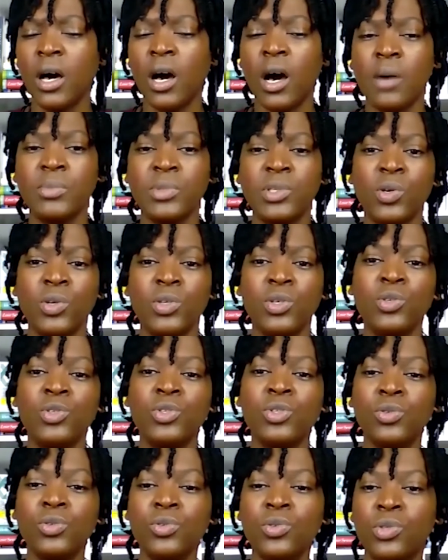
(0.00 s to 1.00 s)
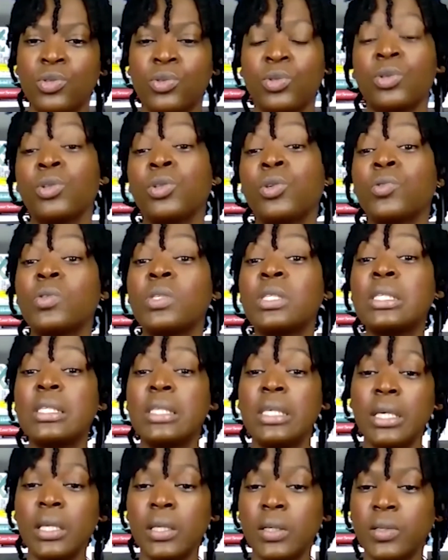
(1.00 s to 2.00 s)
So you use sort of those
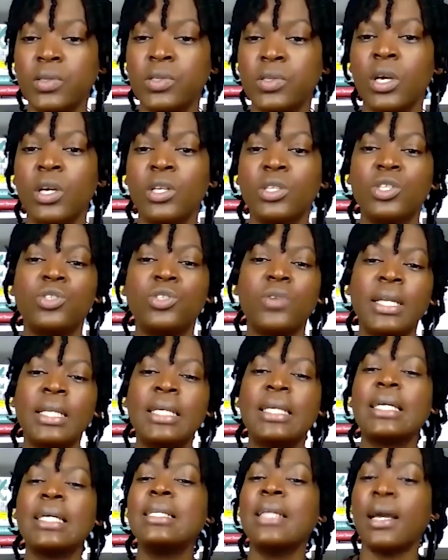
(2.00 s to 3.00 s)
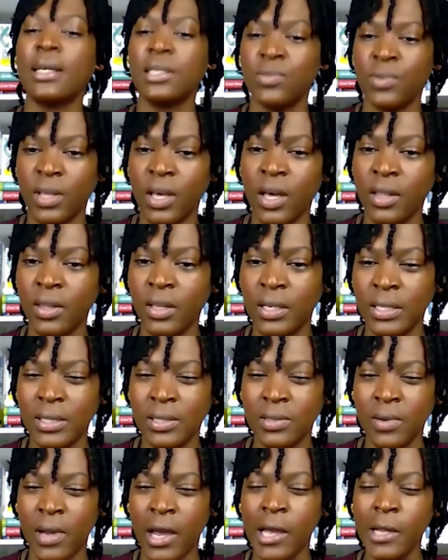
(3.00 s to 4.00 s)
skills to try to connect with others, right?